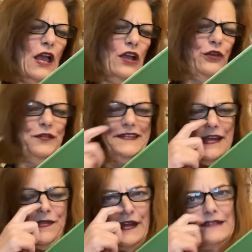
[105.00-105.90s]
You
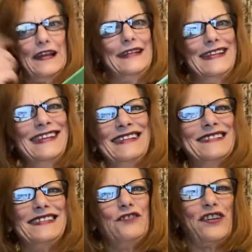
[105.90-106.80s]
see things like
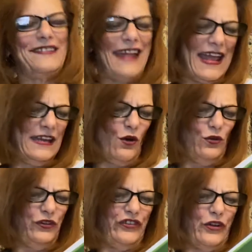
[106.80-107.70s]
these in just any
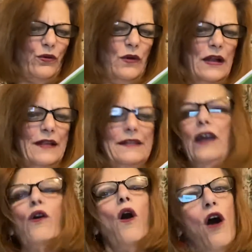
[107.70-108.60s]
old zoo.
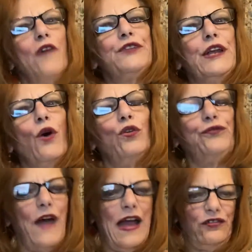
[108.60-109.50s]
They're awfully old
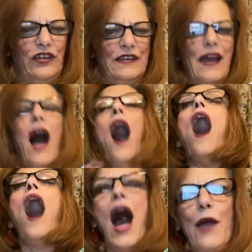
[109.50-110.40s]
fashioned.
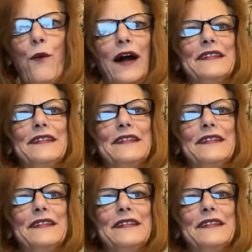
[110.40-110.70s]
I want